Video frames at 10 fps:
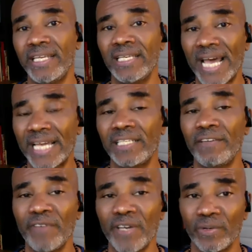that he
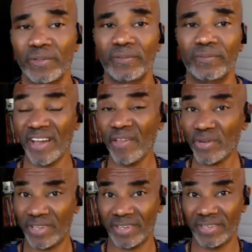likely felt. The
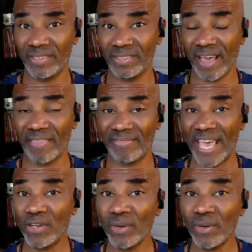other kids, they